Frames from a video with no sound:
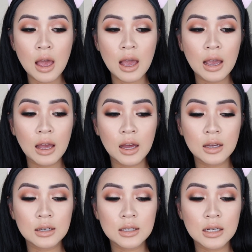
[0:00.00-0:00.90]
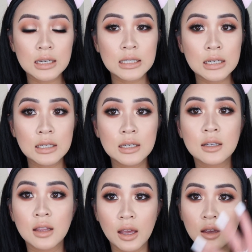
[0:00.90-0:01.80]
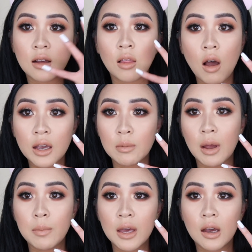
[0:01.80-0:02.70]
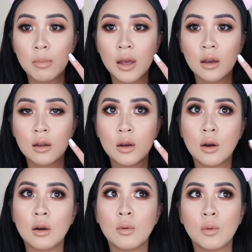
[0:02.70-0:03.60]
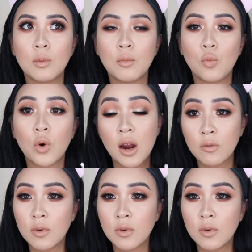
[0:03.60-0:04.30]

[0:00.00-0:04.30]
and it did like lock in my makeup, like whatever.